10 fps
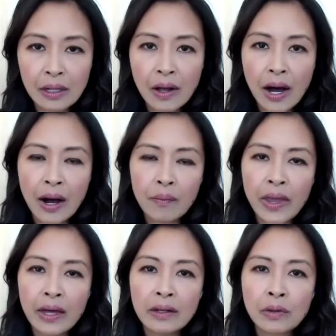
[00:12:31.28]

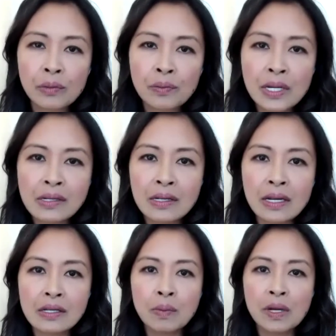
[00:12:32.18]
And the reason
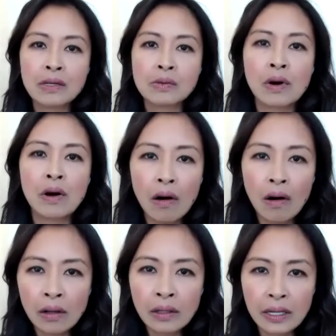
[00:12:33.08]
is because we're
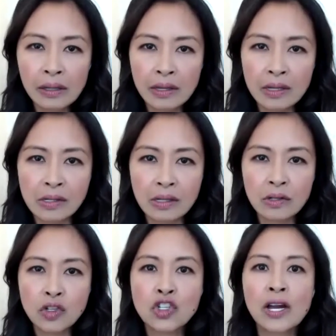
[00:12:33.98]
all in this
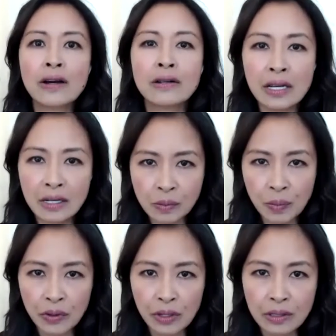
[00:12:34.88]
shared
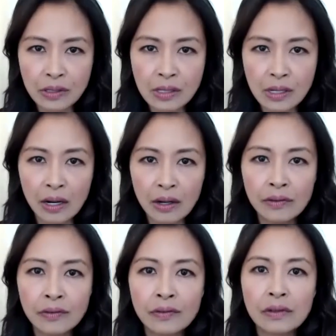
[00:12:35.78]
experience
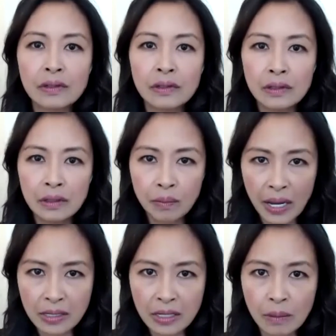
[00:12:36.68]
of
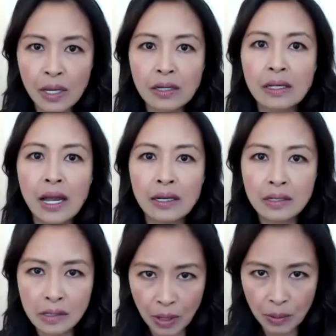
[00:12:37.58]
pandemic and
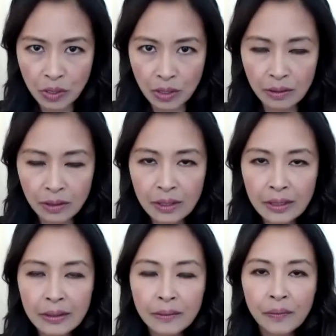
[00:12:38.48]
disruption.
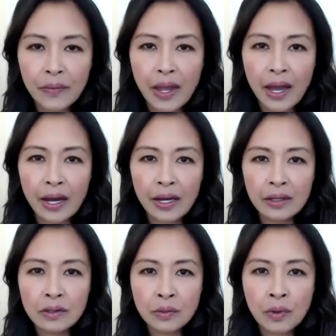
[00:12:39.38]

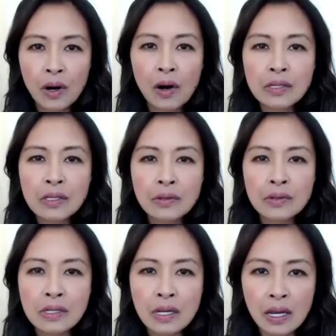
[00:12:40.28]
And we're also
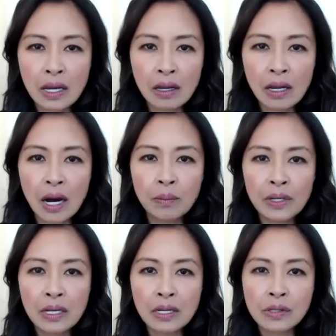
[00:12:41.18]
seeing
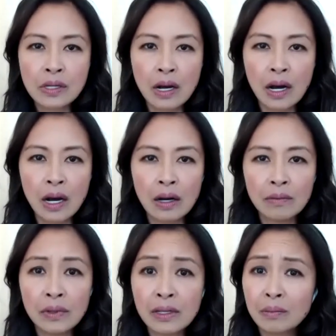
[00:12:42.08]
companies
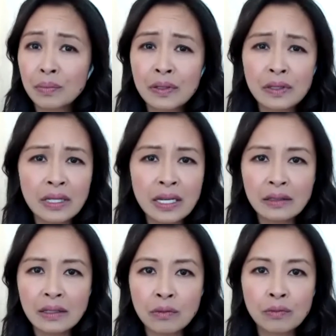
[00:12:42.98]

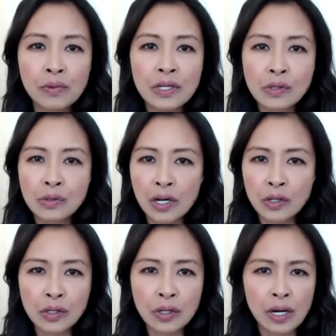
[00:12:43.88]
completely
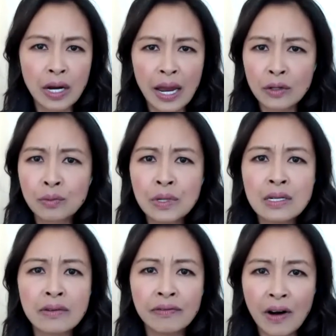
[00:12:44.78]
restructure and
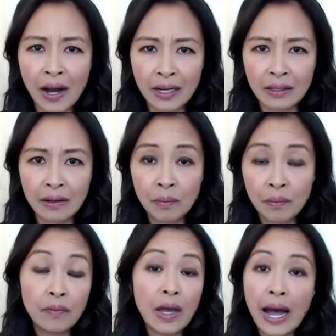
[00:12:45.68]
redefine
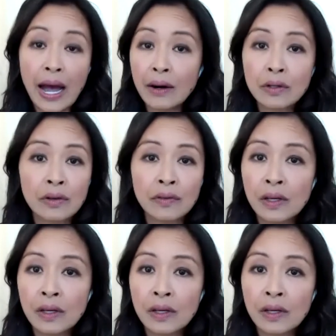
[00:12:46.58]
out of,